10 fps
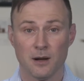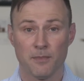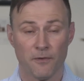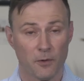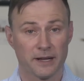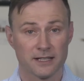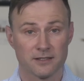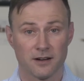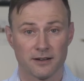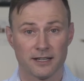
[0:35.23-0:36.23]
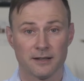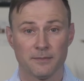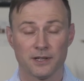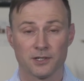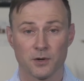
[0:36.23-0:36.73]
Before we get started,
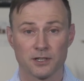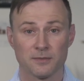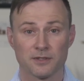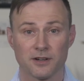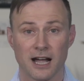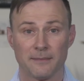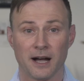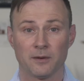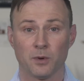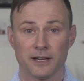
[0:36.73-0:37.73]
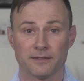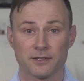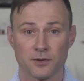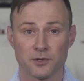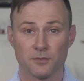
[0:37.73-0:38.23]
be sure to subscribe on whatever
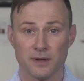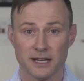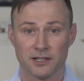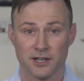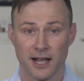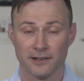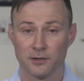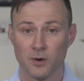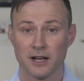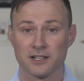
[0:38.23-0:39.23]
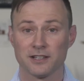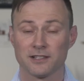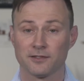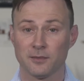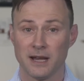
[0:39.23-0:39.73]
social media channel you're watching
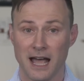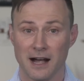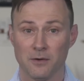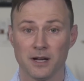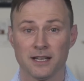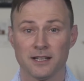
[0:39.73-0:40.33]
this from now